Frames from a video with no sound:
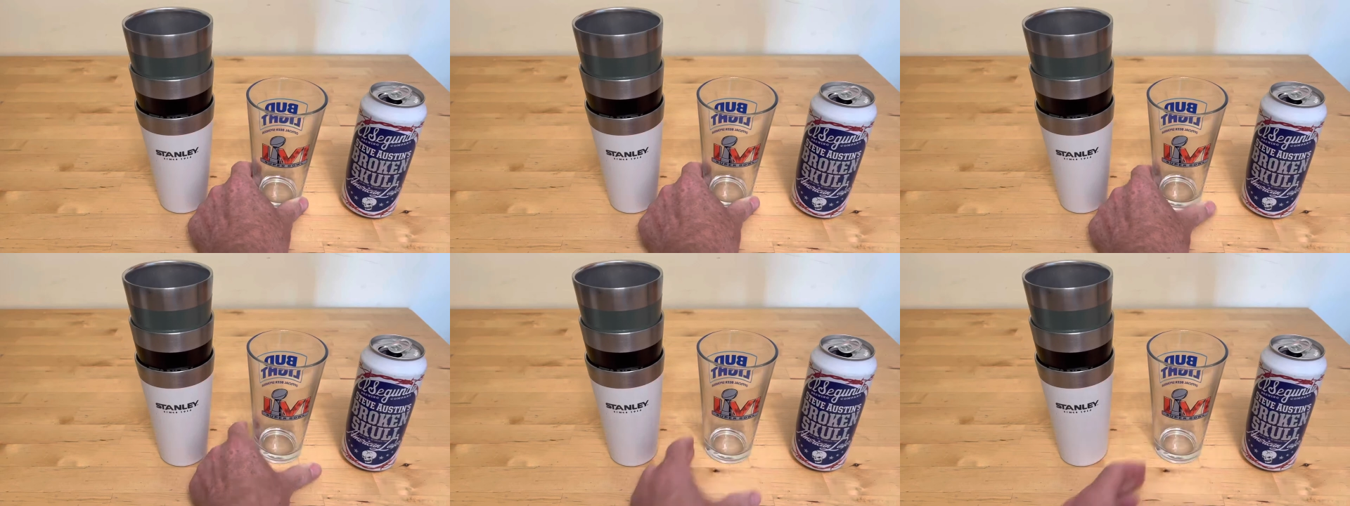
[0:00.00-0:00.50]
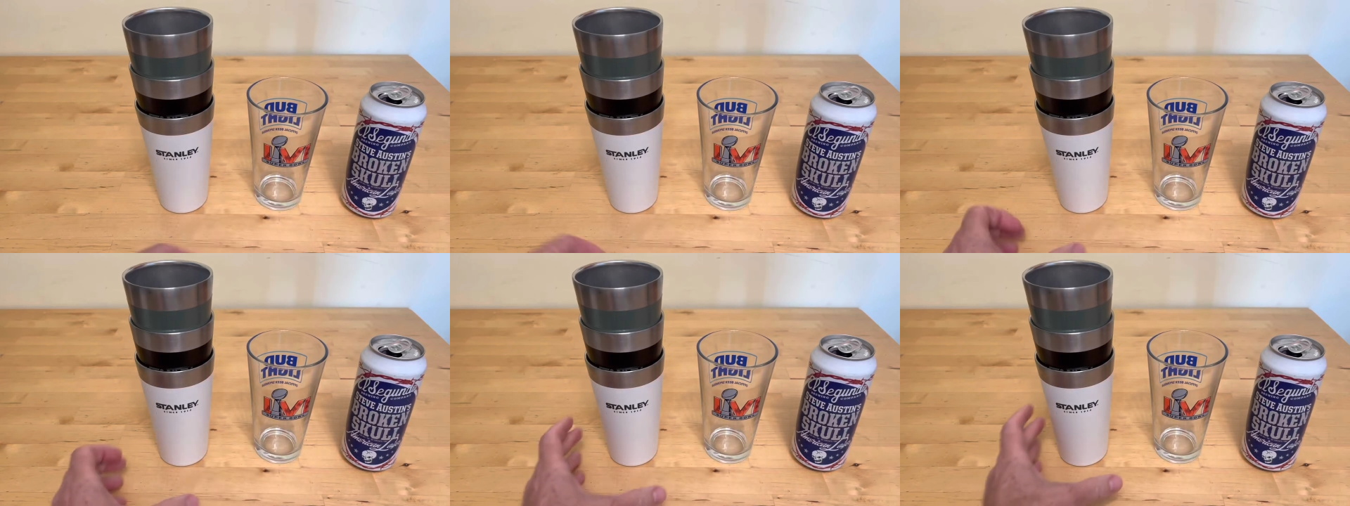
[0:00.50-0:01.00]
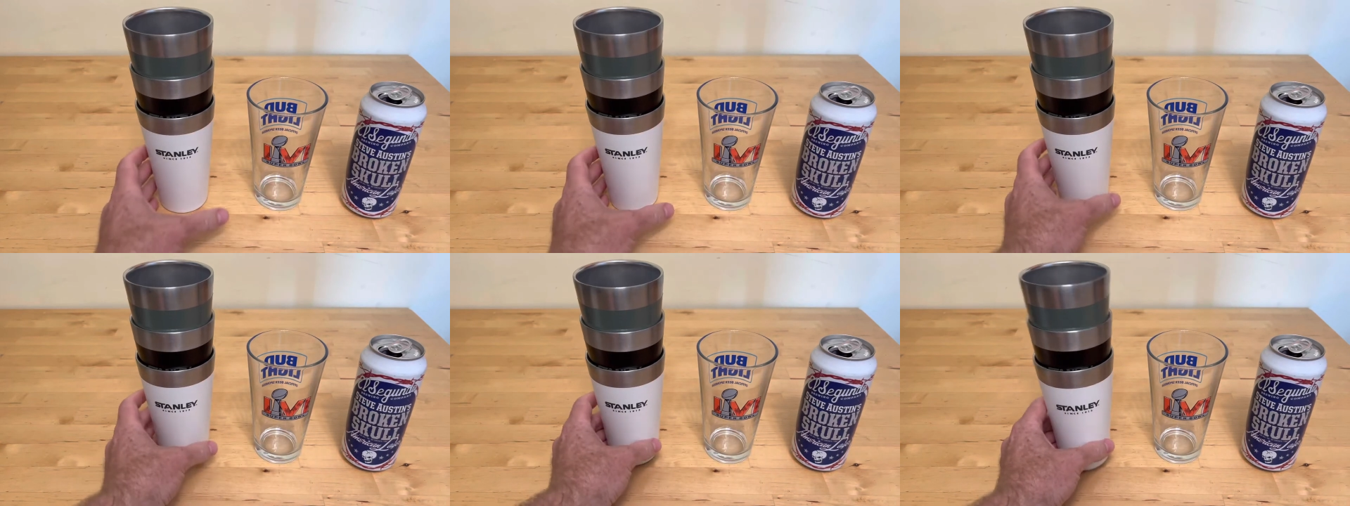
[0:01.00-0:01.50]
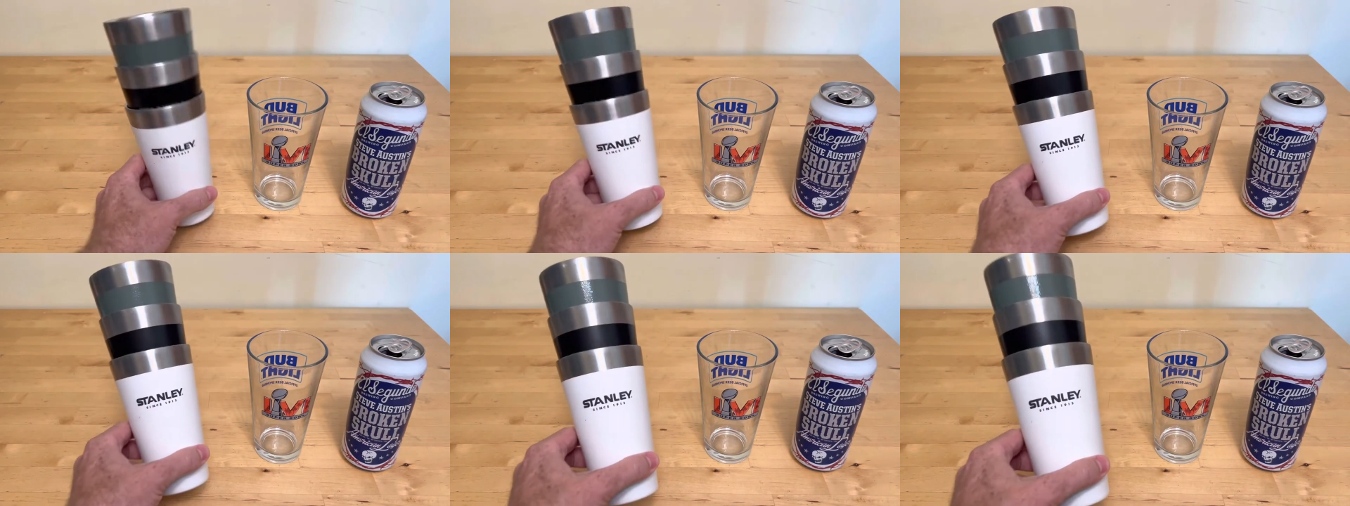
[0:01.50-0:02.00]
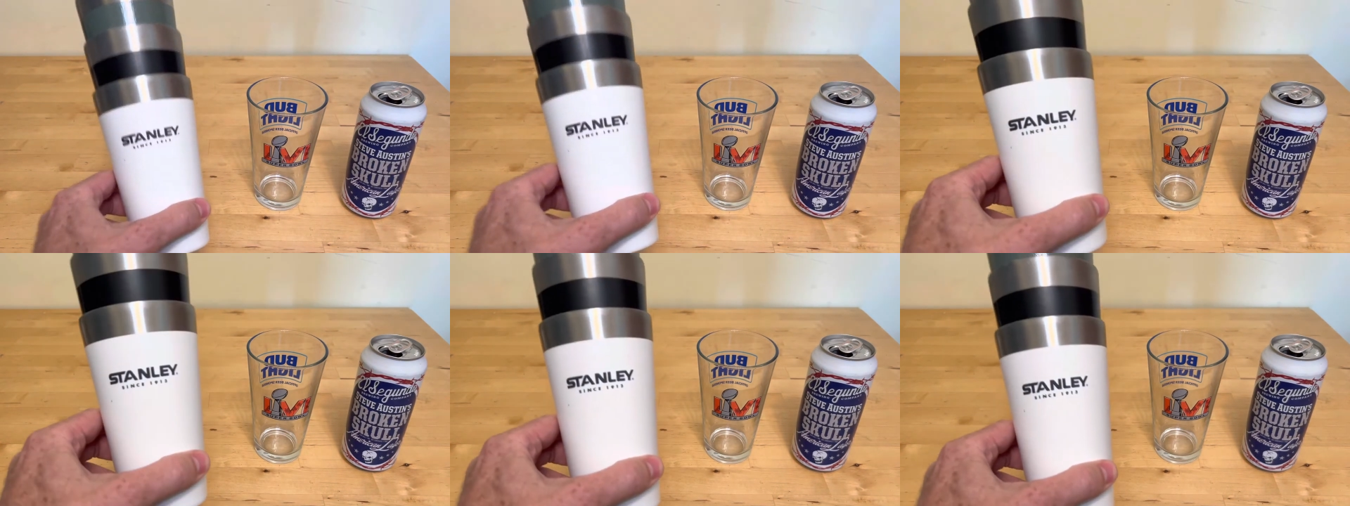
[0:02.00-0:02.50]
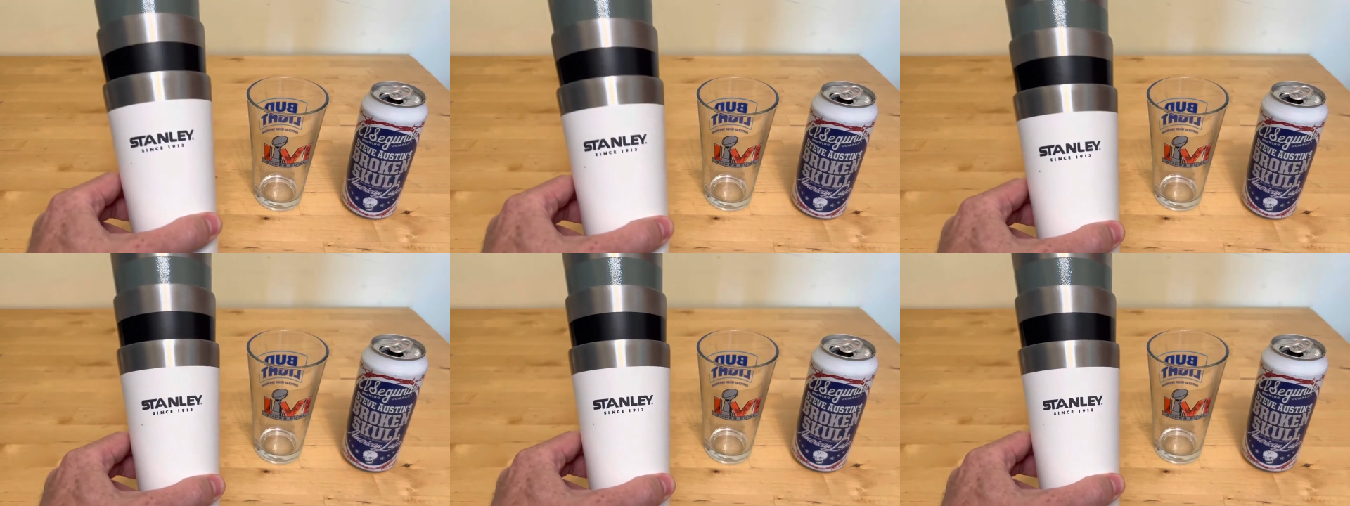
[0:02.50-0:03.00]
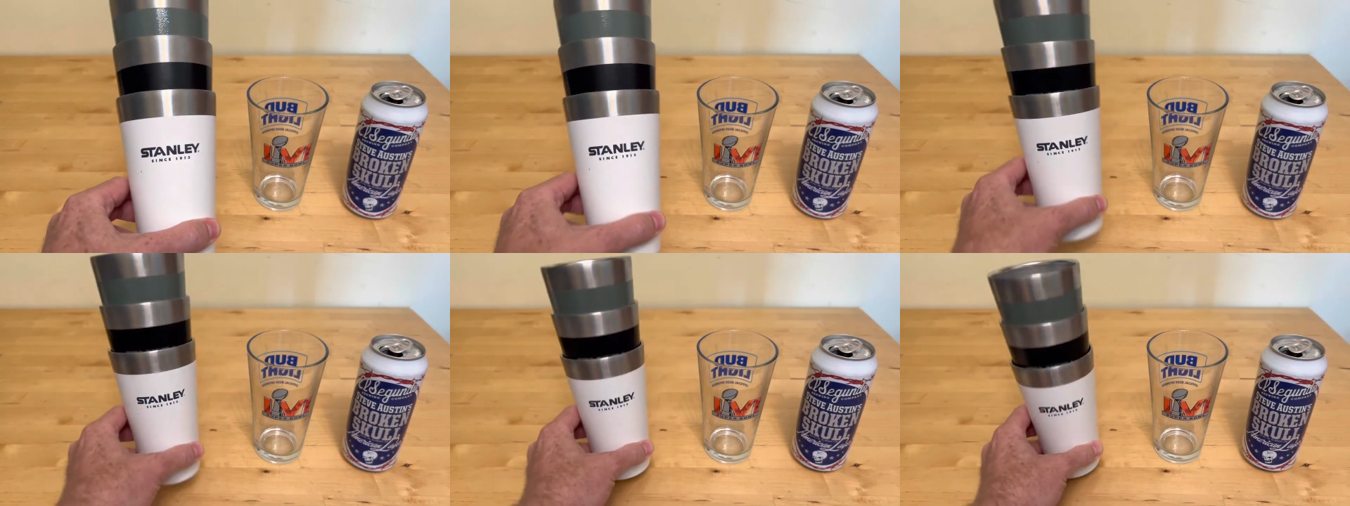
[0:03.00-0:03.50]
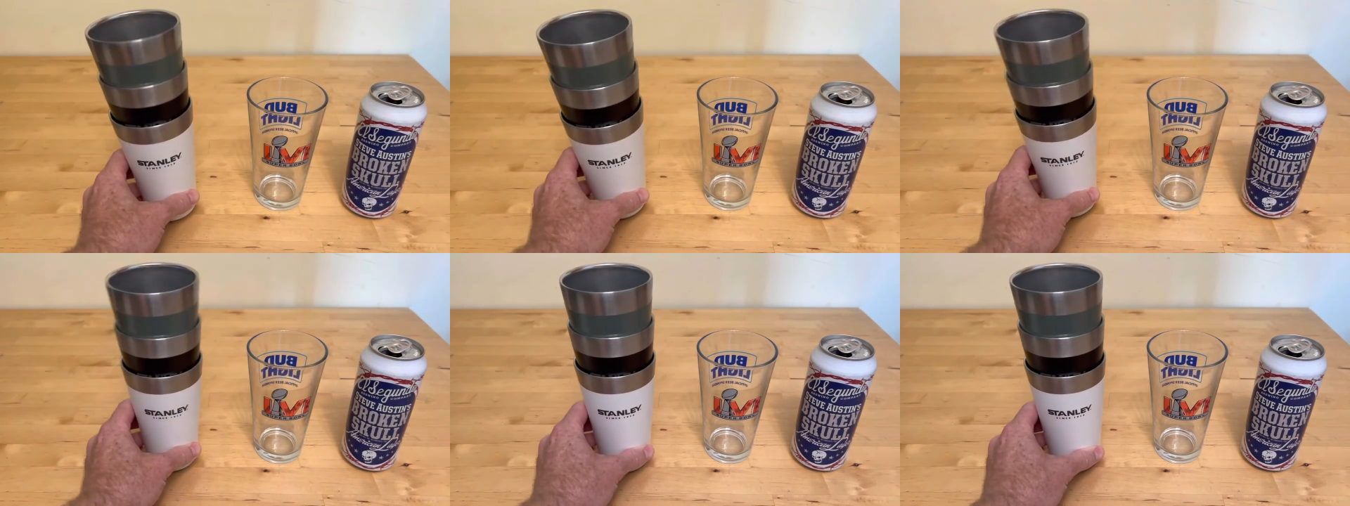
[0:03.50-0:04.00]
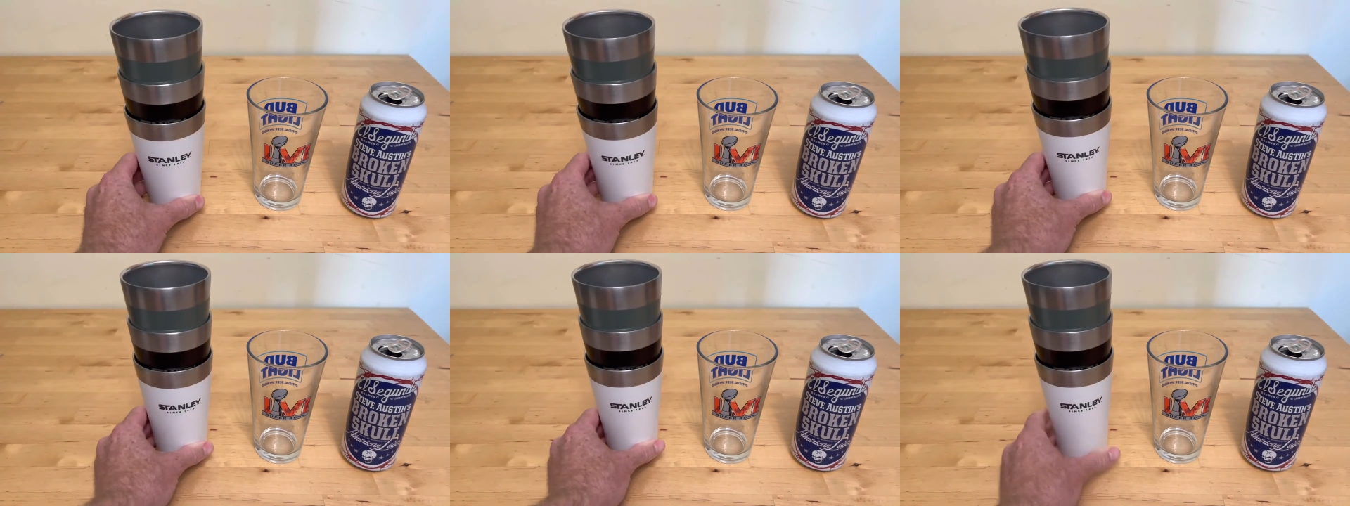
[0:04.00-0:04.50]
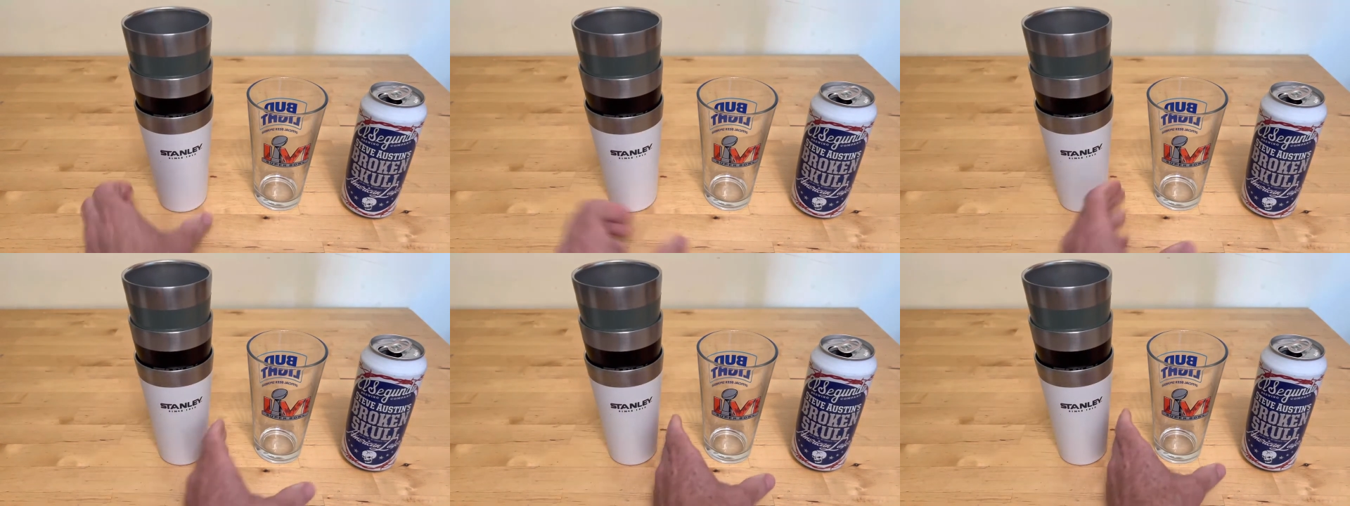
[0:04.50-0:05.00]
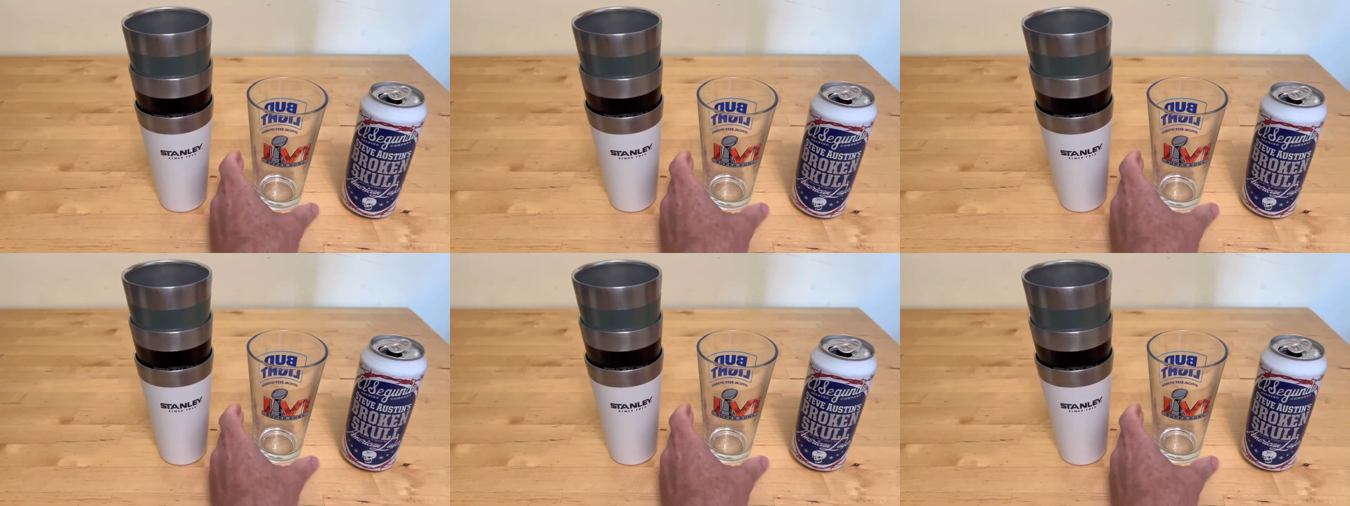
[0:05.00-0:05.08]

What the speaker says: No face is visible, so there are no lips to read.